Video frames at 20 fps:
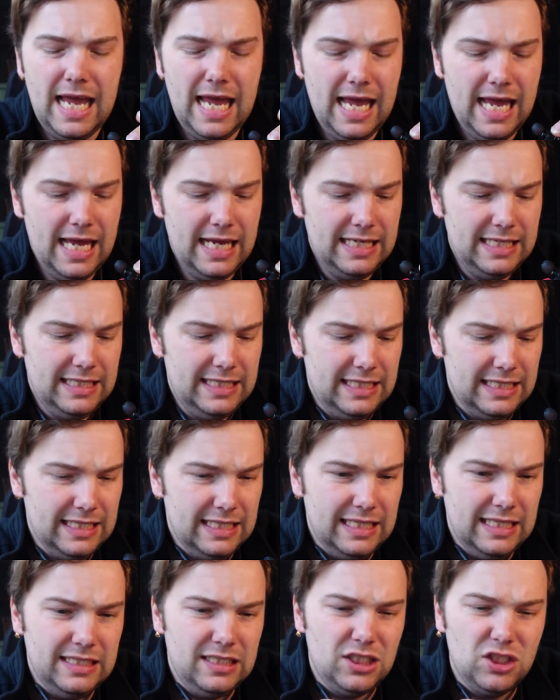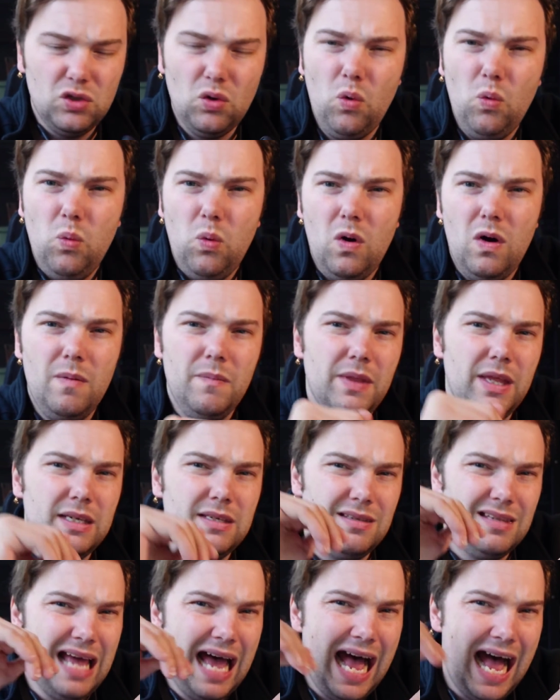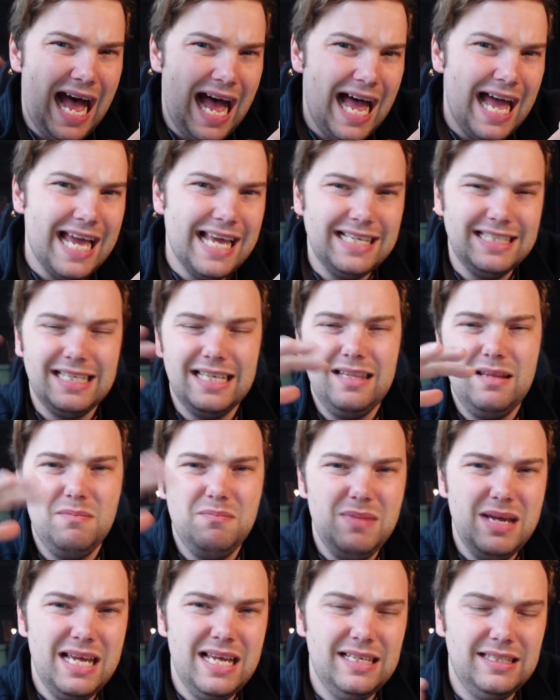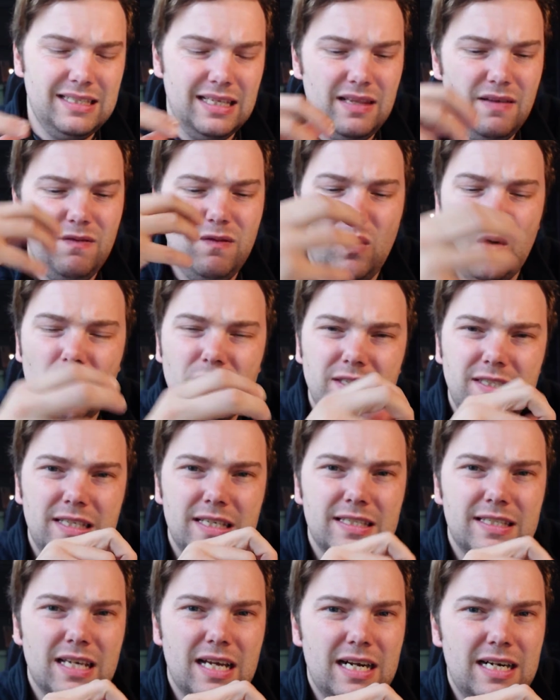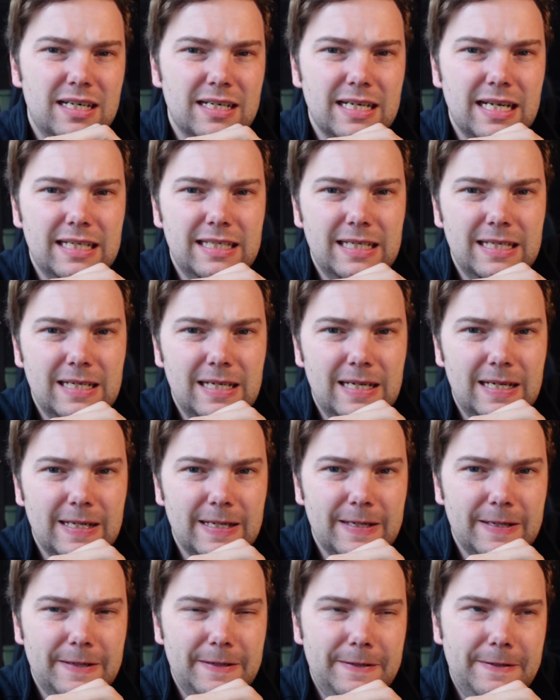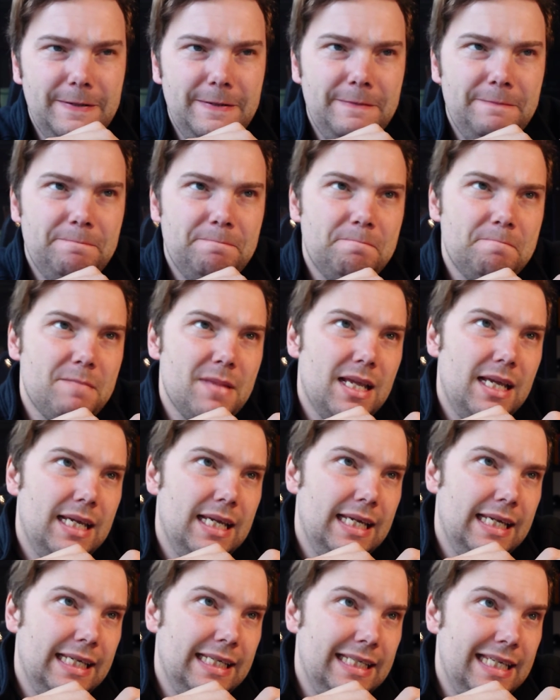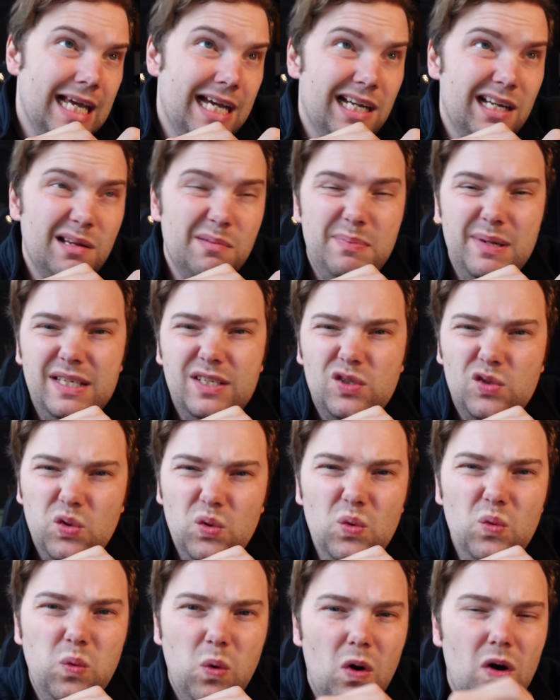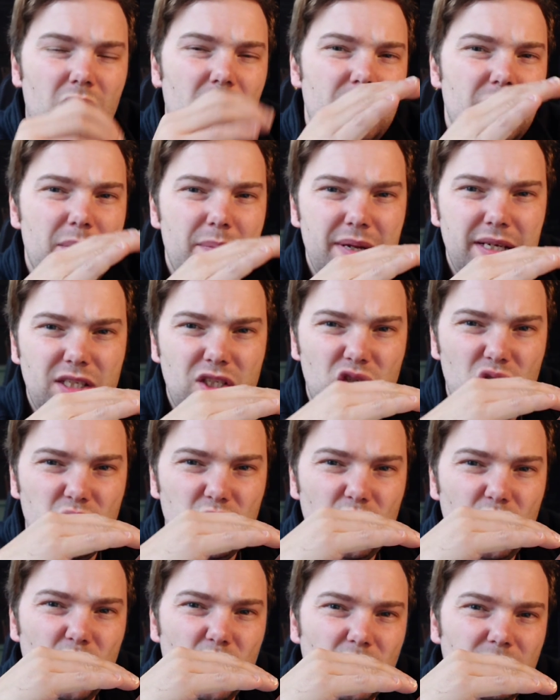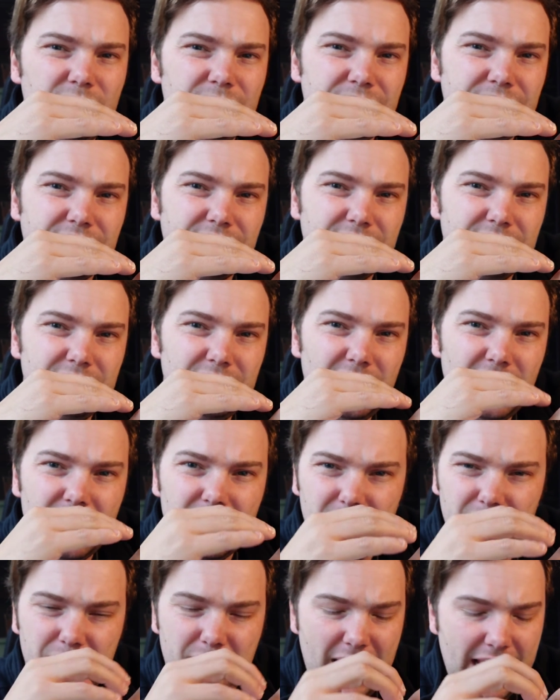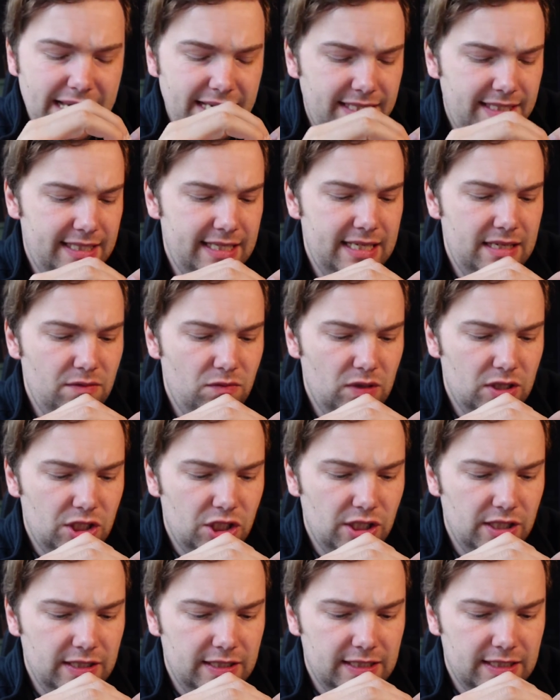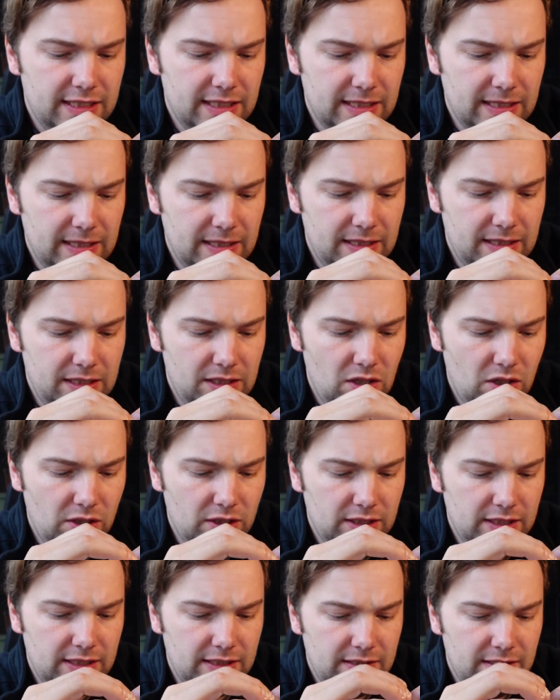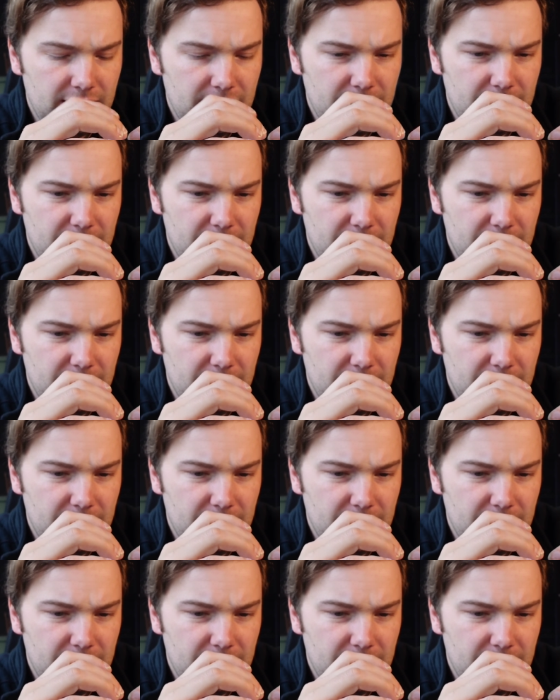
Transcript: and that's so warm that the highs and the mids and the voices are getting like, a bit too warm, a bit too bassy, which is not